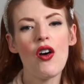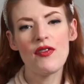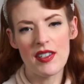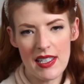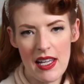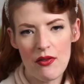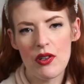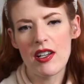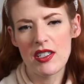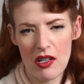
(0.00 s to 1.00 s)
Obviously, for
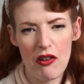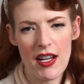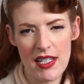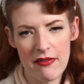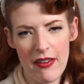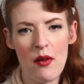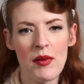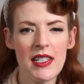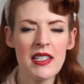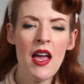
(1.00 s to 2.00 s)
aristocratic
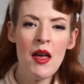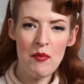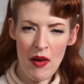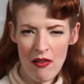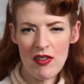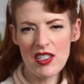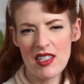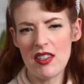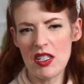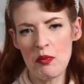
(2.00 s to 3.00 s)
families, marriages
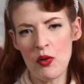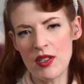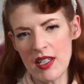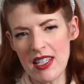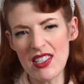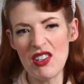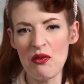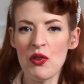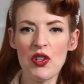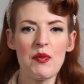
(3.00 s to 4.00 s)
at this point in history
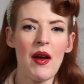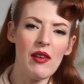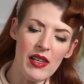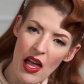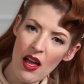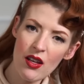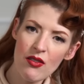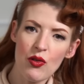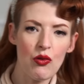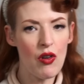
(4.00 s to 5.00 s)
were not about
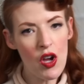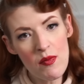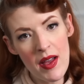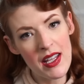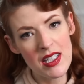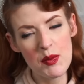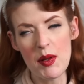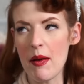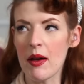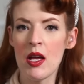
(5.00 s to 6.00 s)
love or romance, but
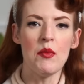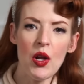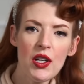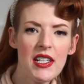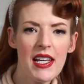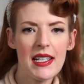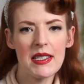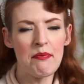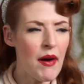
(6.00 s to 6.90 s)
about politics,